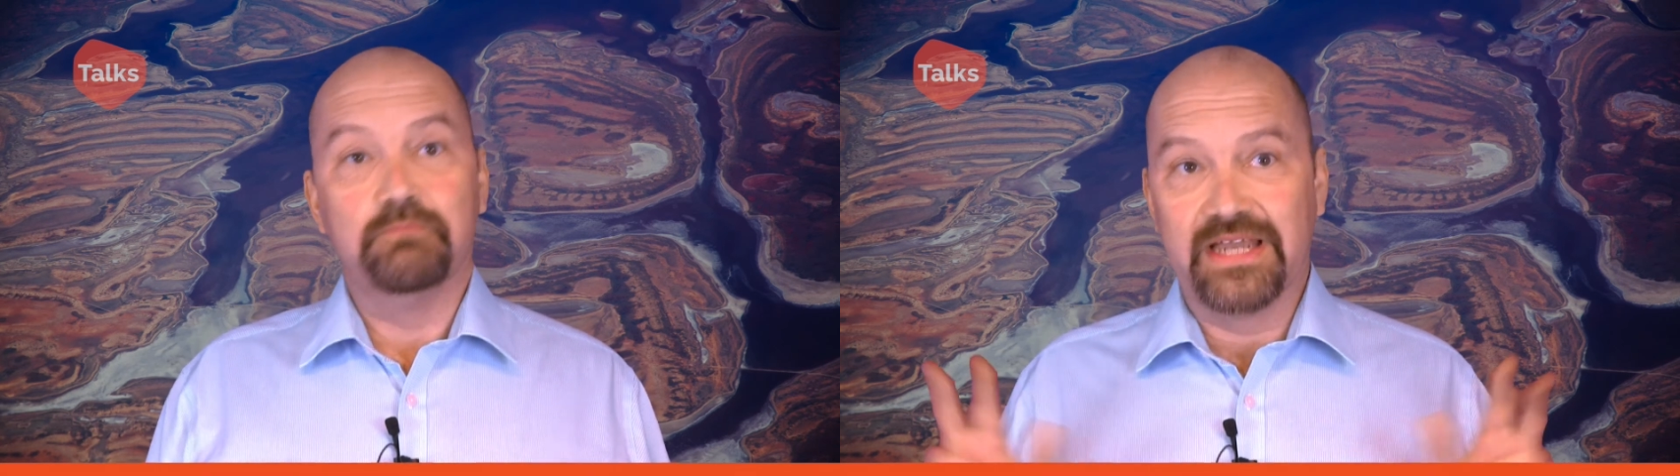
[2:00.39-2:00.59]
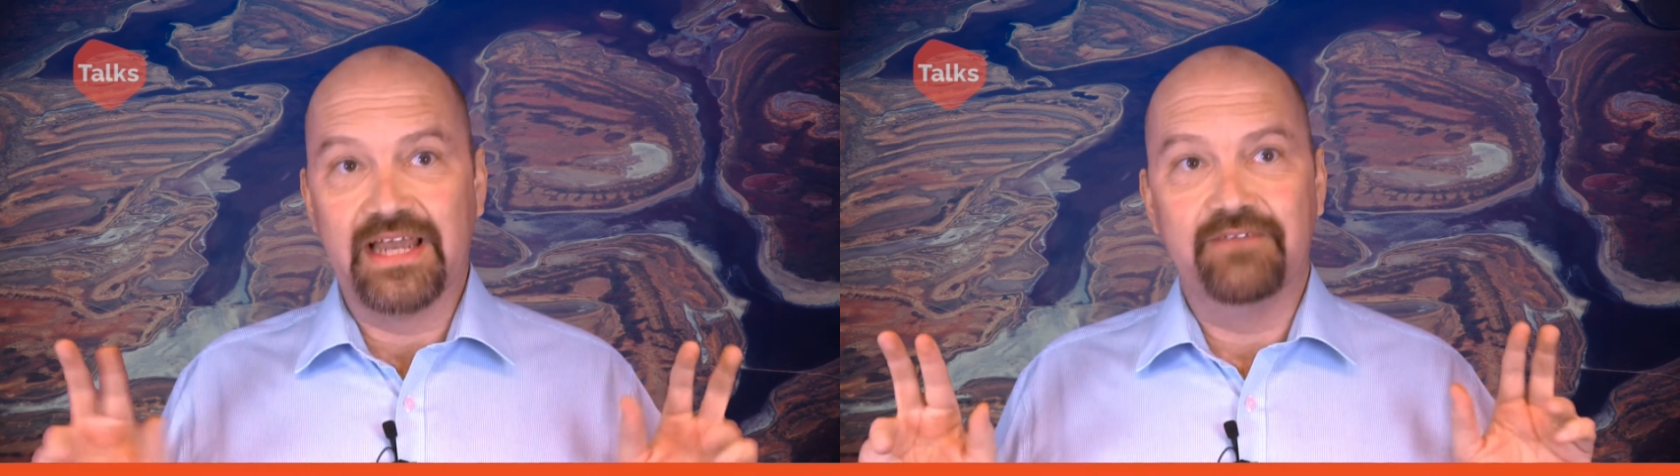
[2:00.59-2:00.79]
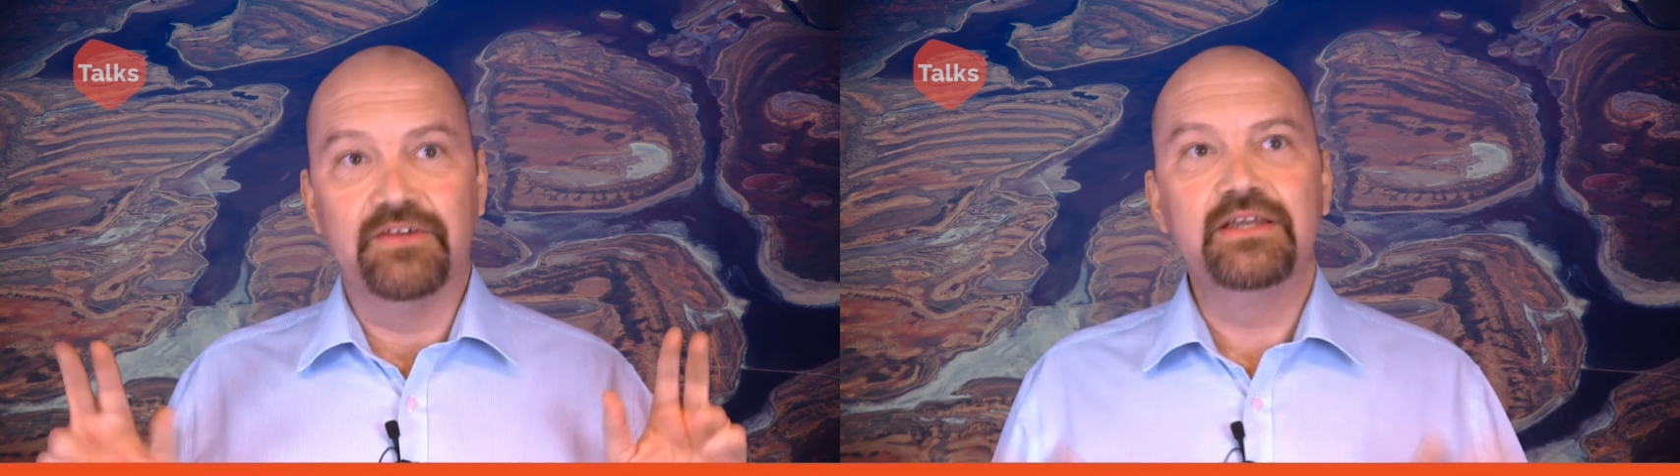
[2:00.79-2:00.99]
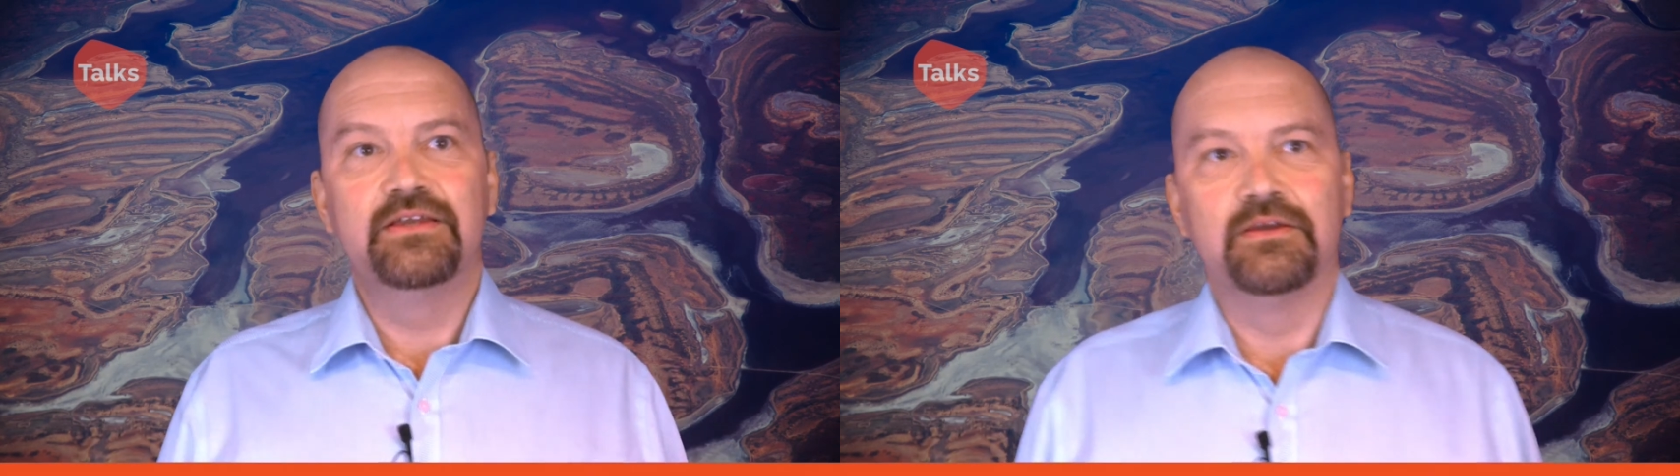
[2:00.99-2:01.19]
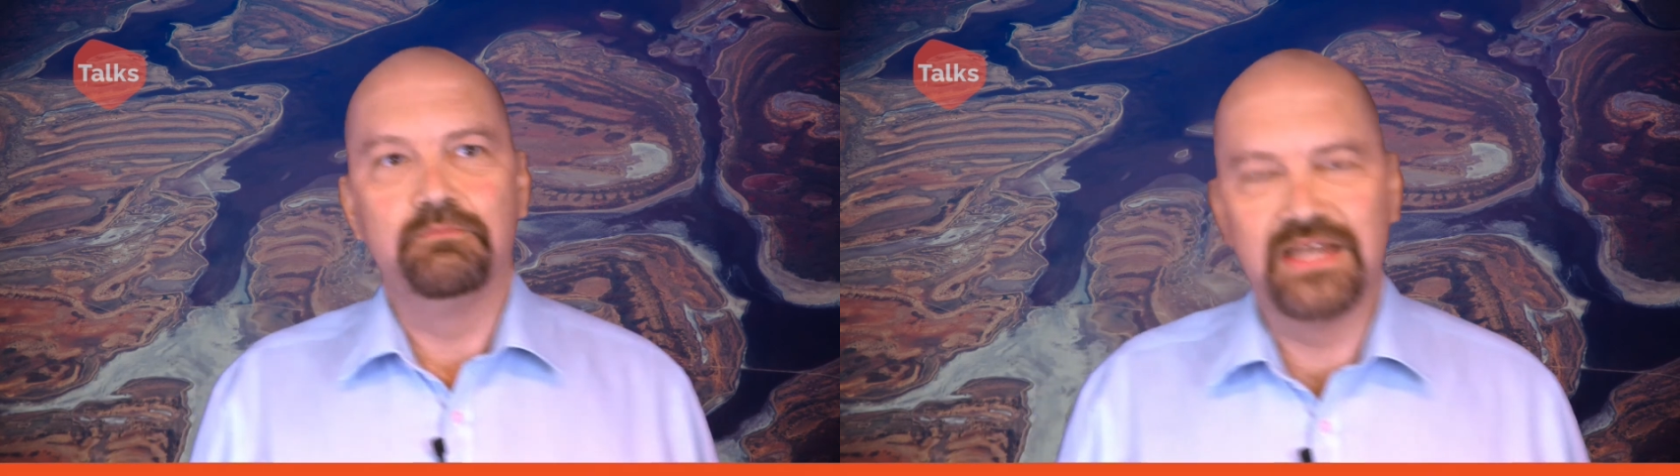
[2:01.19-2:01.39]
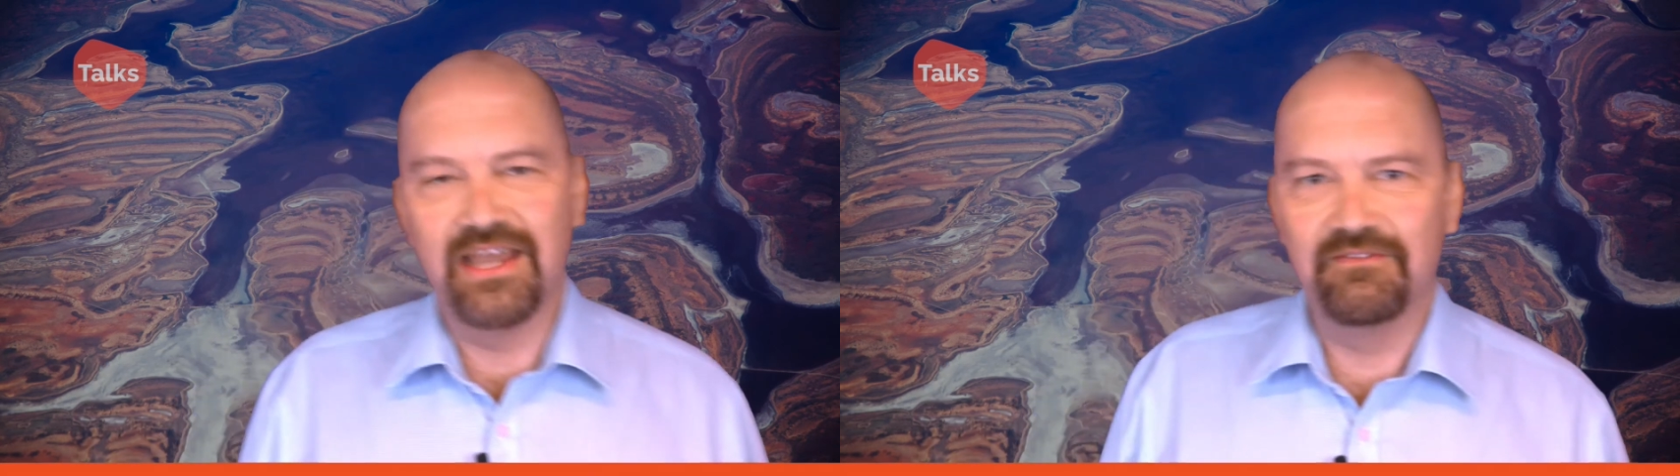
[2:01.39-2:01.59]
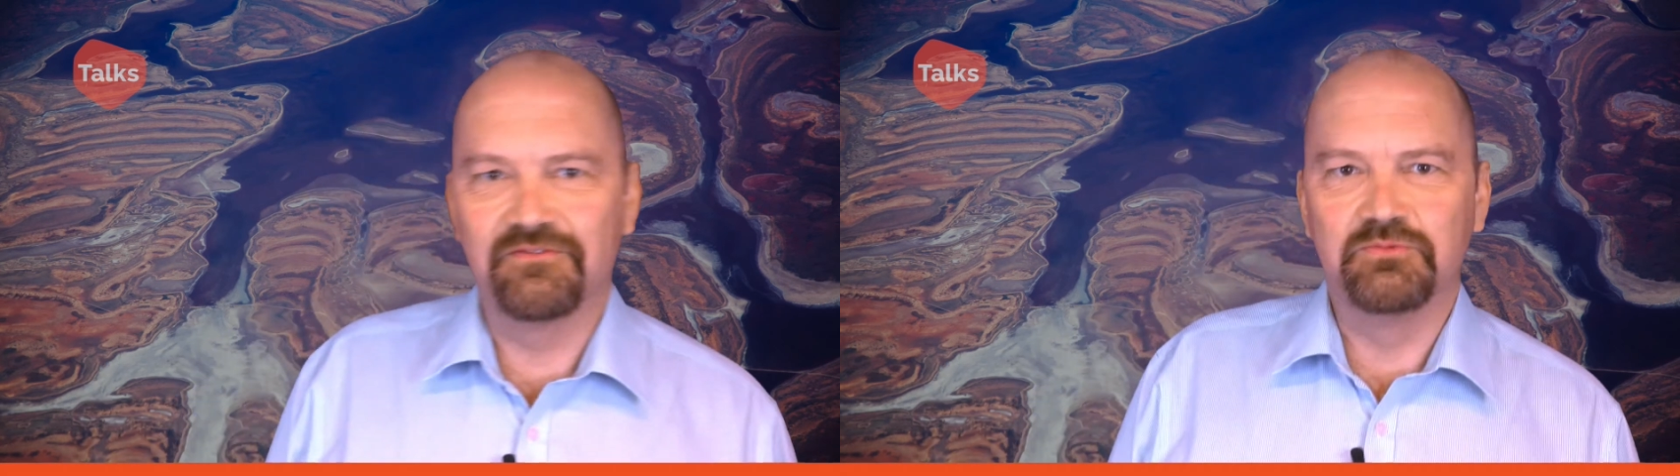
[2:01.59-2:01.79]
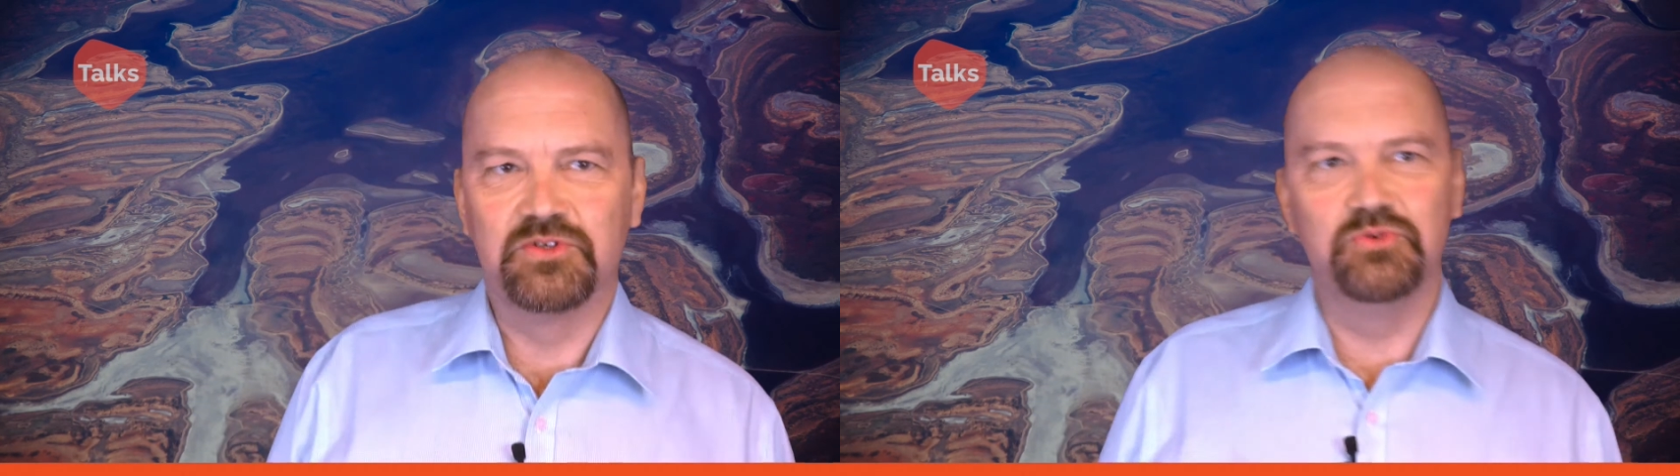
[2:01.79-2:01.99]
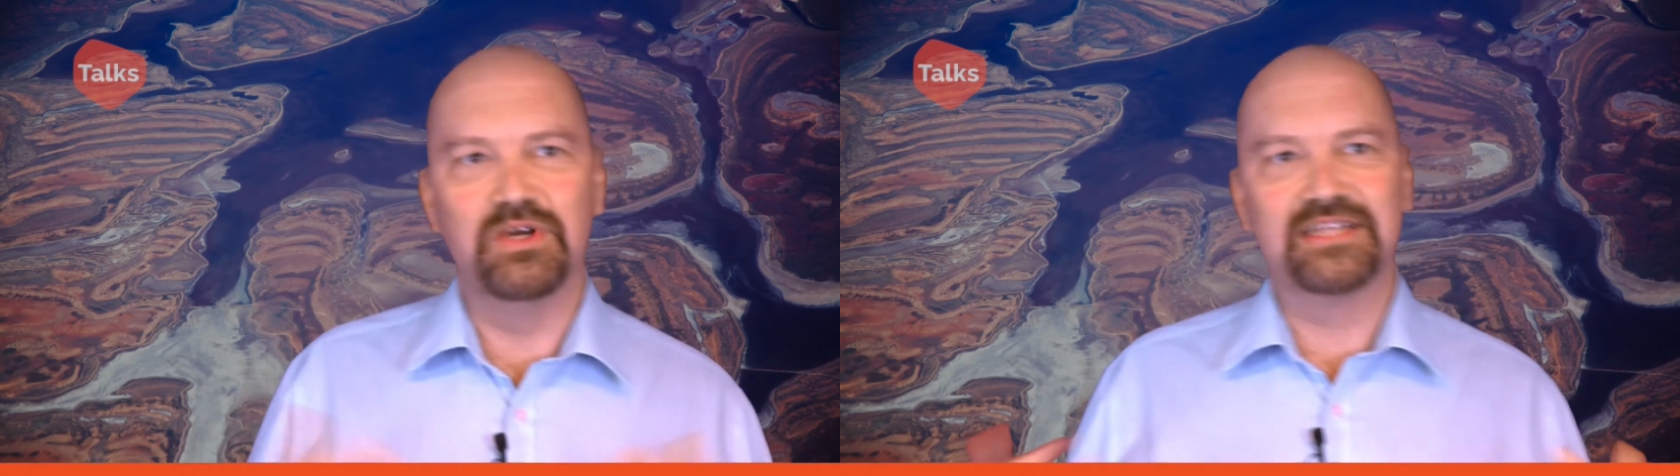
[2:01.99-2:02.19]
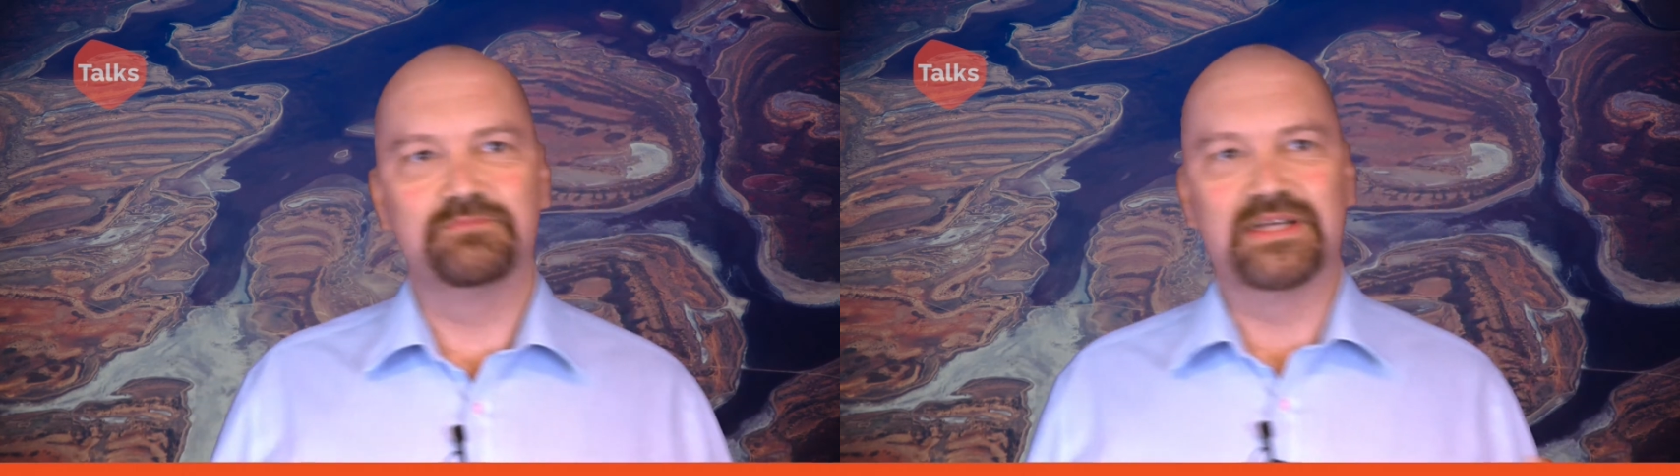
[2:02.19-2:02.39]
behaving from 2
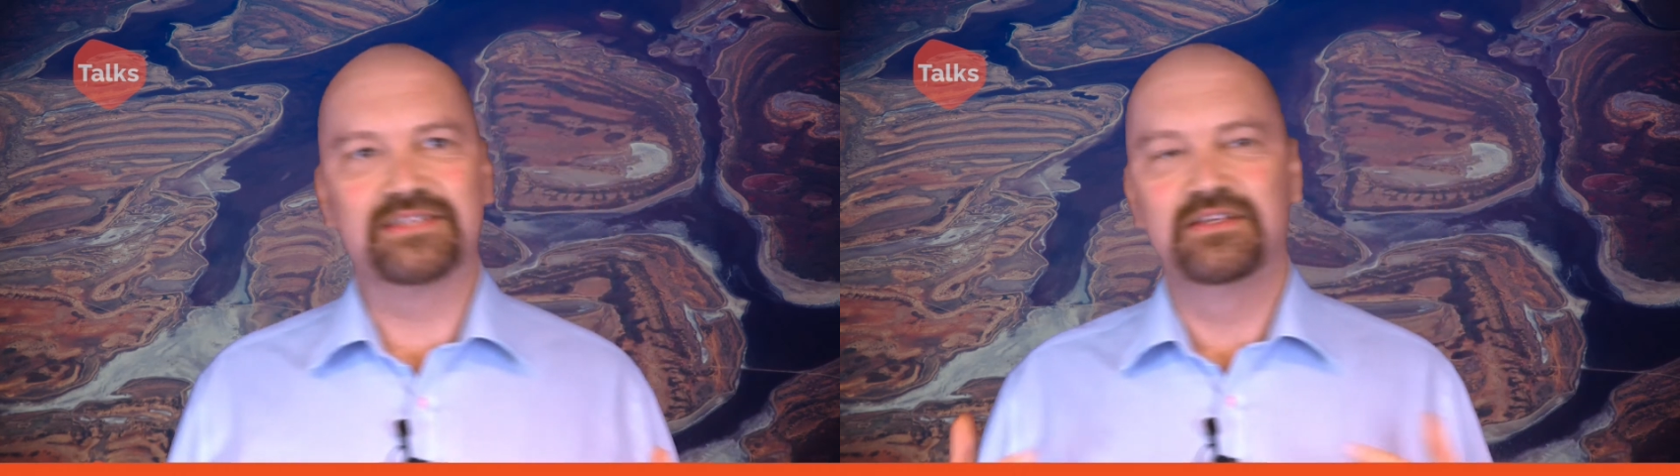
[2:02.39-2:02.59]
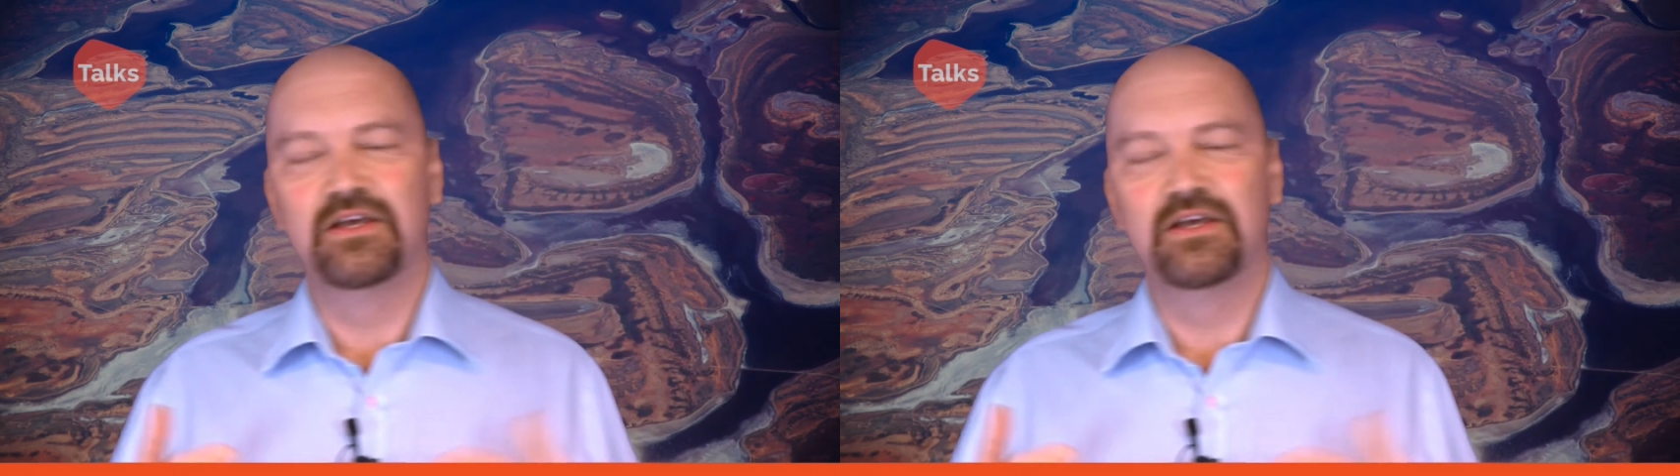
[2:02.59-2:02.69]
aspects.